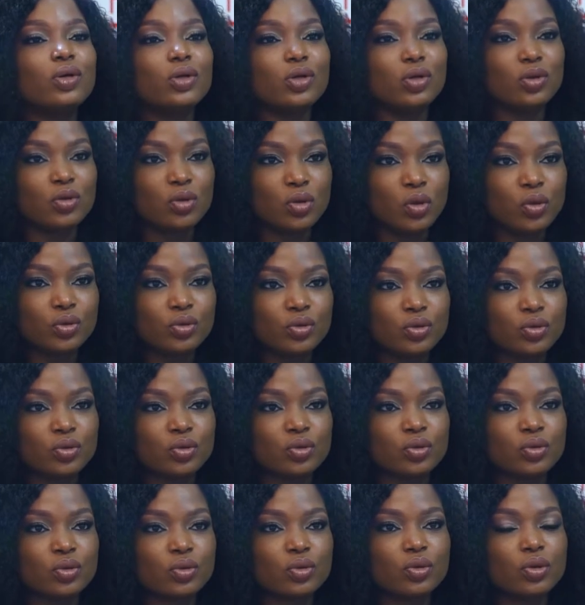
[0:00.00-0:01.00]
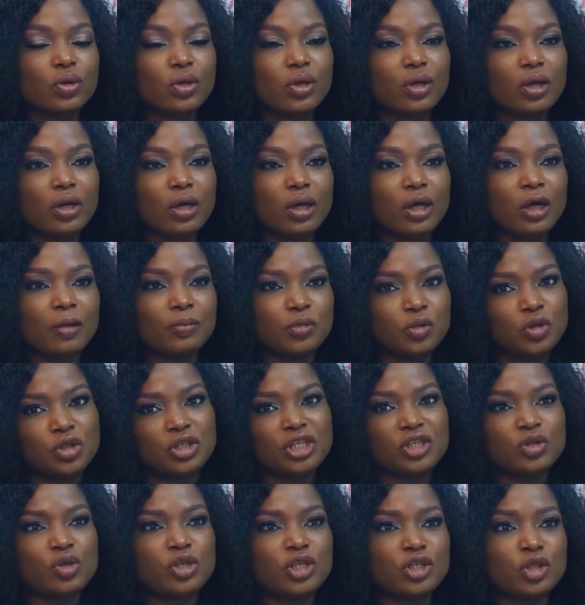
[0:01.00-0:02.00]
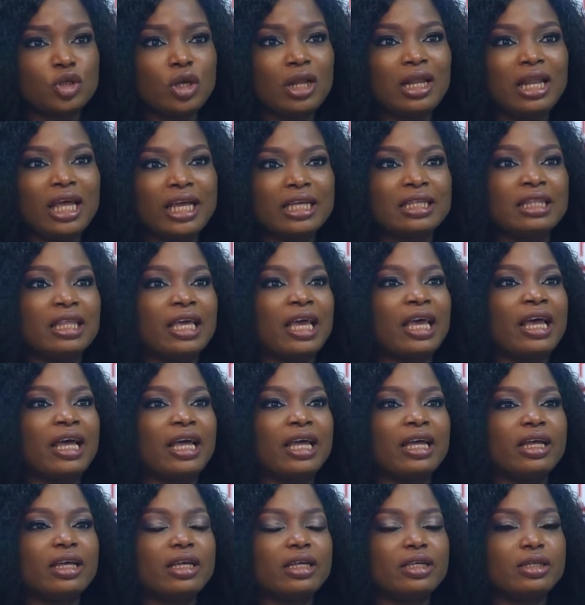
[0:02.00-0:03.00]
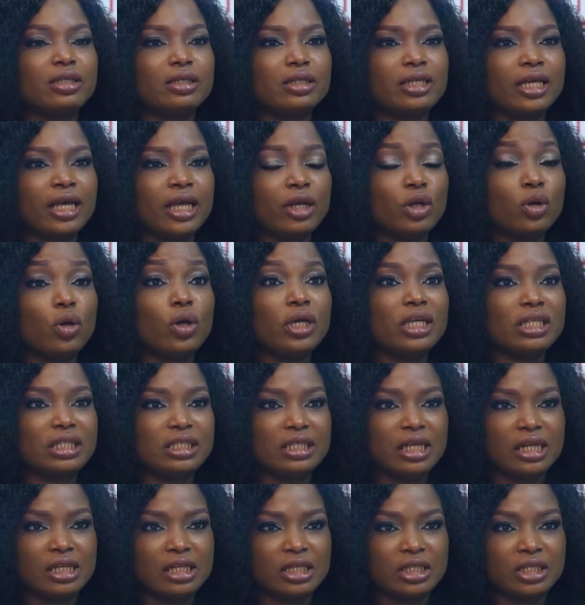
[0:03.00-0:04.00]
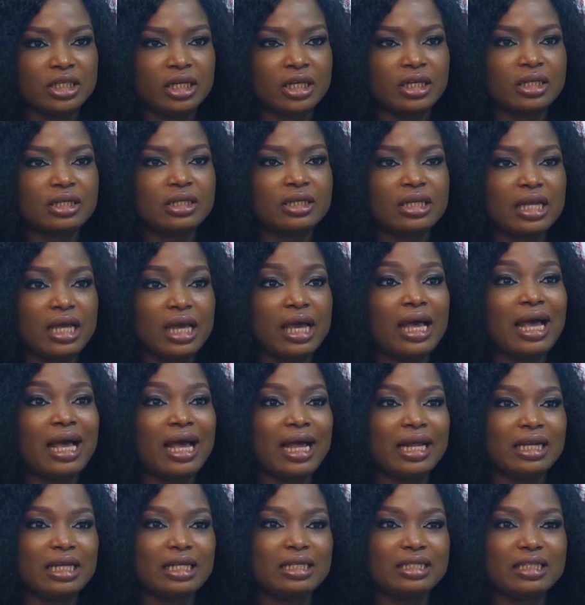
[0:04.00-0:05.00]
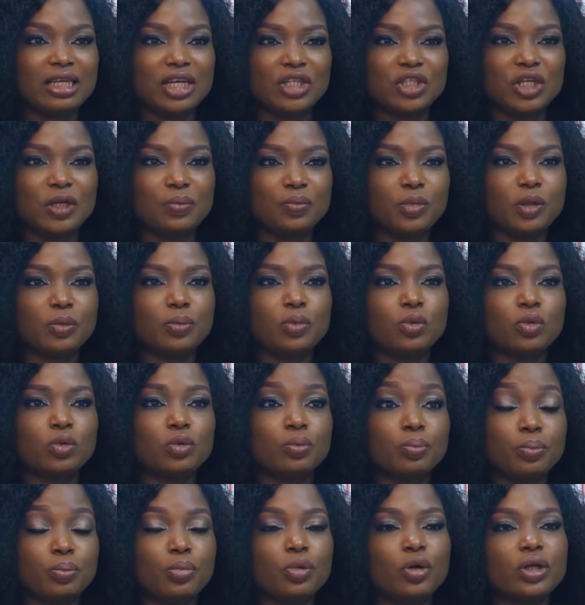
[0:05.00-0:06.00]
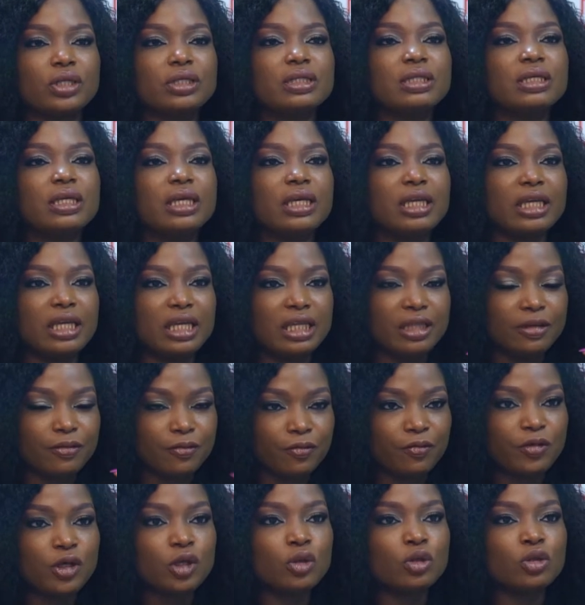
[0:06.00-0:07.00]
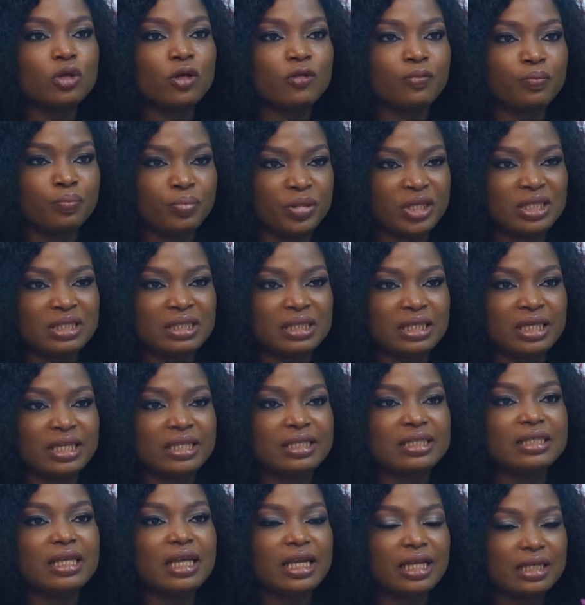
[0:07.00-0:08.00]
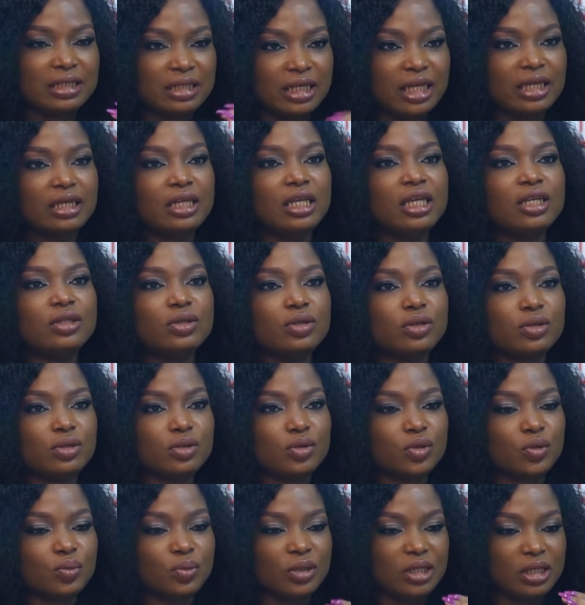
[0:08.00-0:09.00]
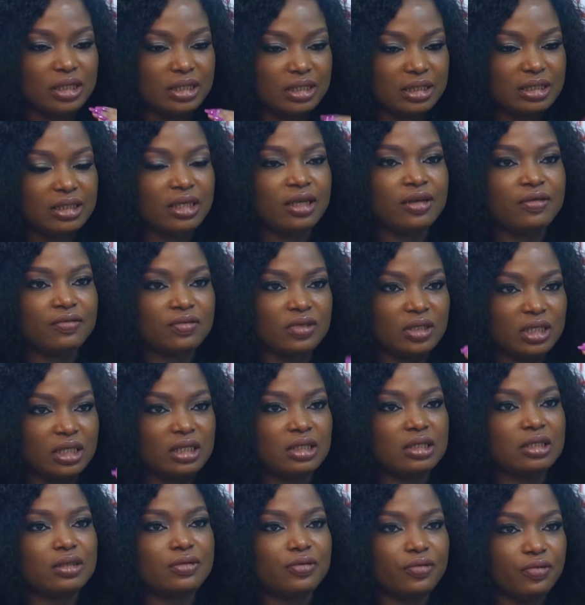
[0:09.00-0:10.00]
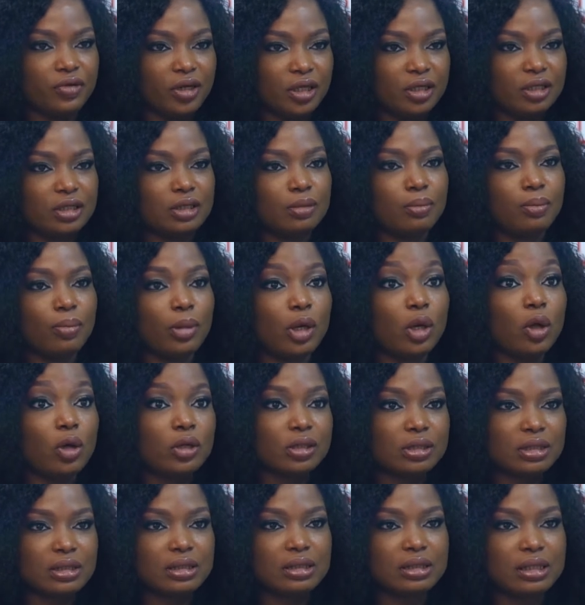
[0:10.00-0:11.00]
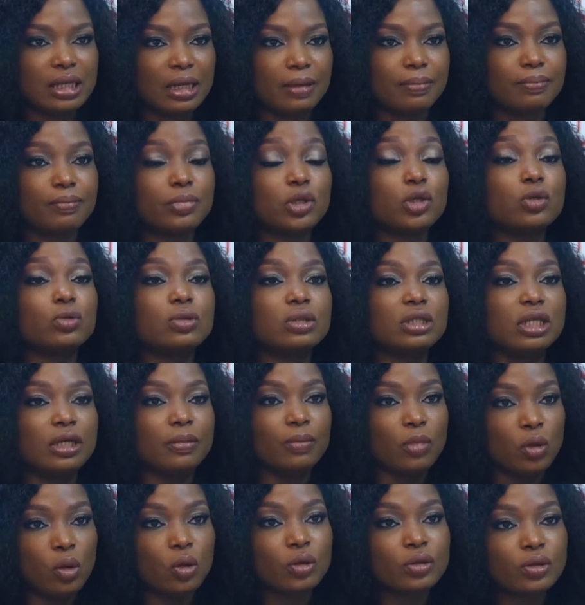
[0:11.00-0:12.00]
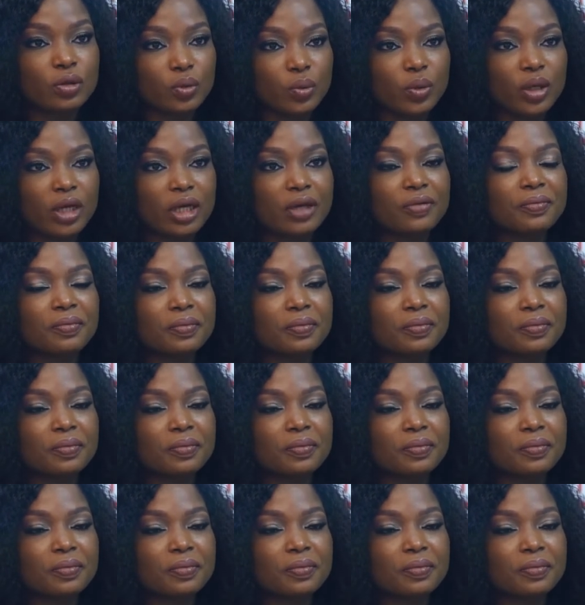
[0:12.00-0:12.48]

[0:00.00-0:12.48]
You go to um, Tricia. So it's not like they're they're not intelligent. They are highly intelligent people, but in the field of business, they need to be served in different blocks and build them all the way.